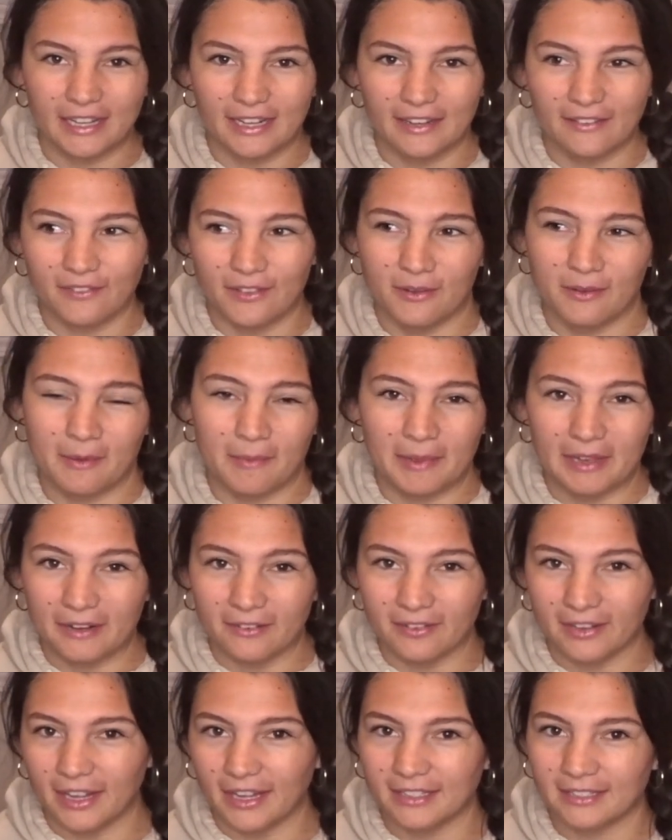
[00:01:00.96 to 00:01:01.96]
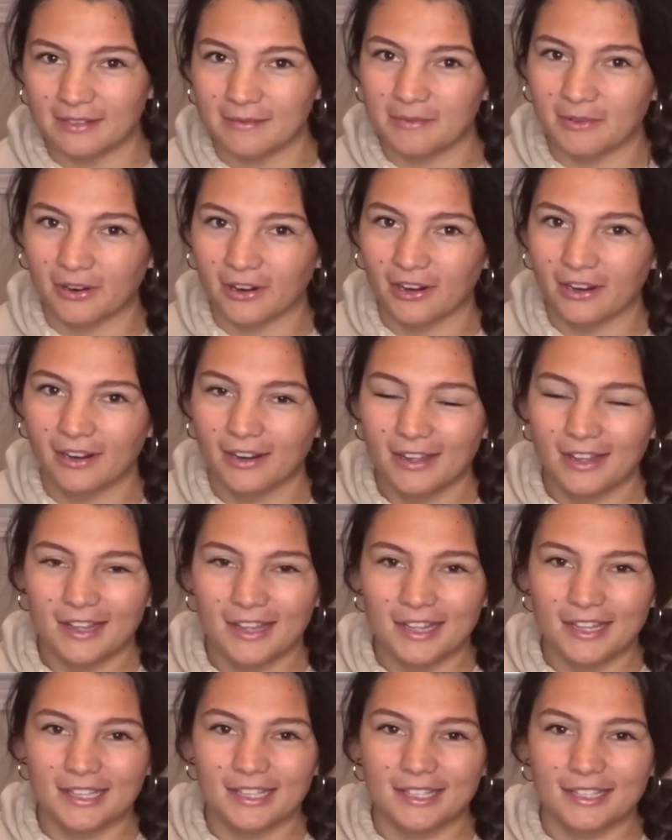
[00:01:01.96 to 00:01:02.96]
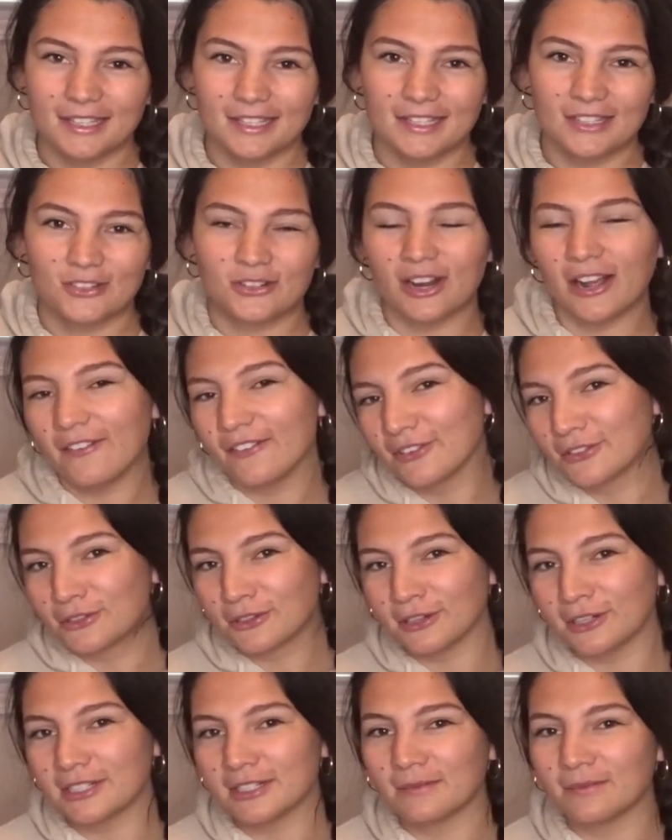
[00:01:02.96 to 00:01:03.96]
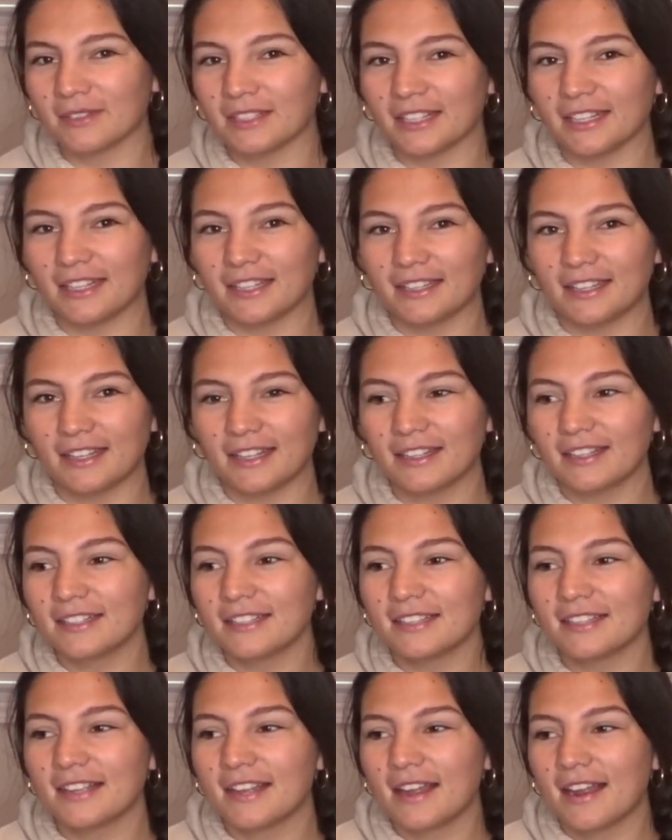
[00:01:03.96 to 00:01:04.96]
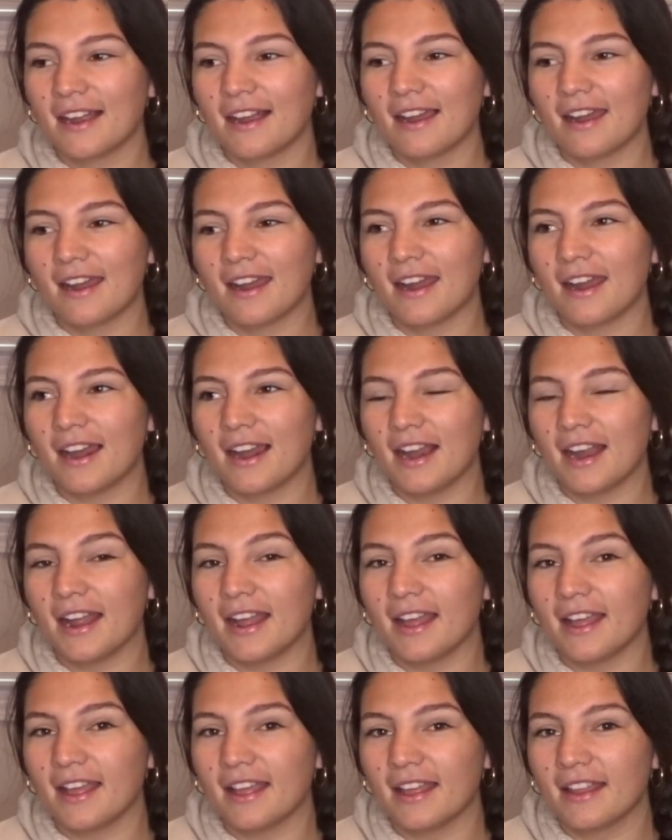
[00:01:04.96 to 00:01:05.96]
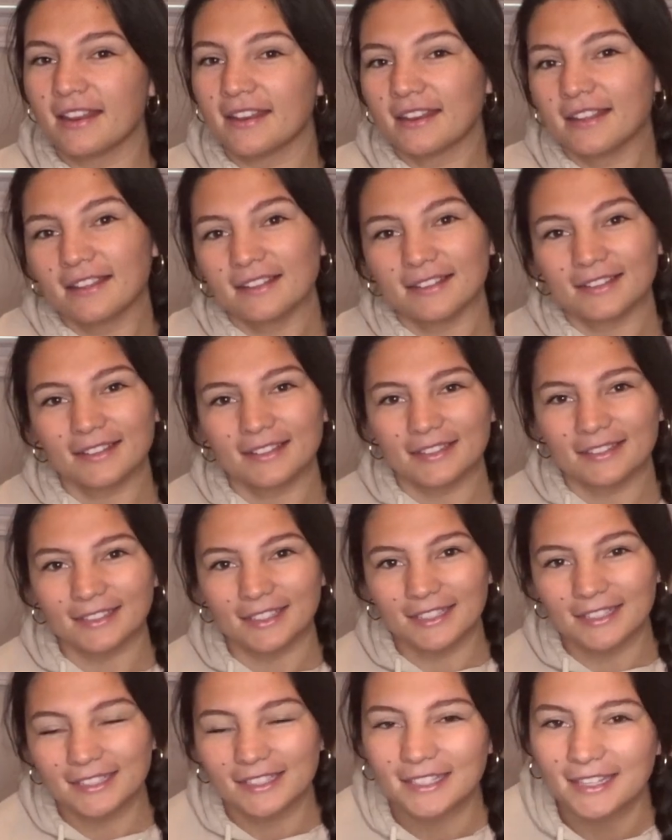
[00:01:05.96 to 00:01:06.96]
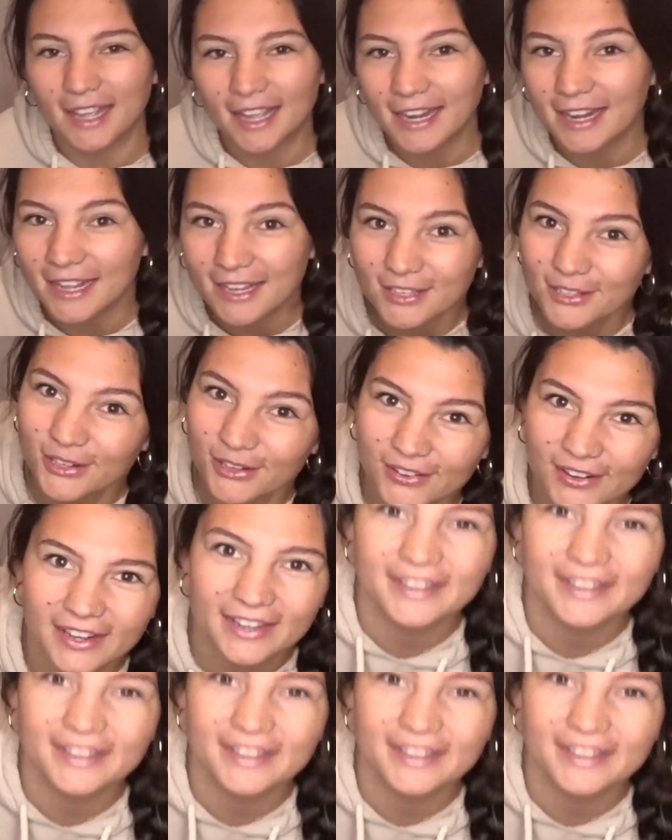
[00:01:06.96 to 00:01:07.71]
and if you want me to react to more travel tourism related things. And let's get into it.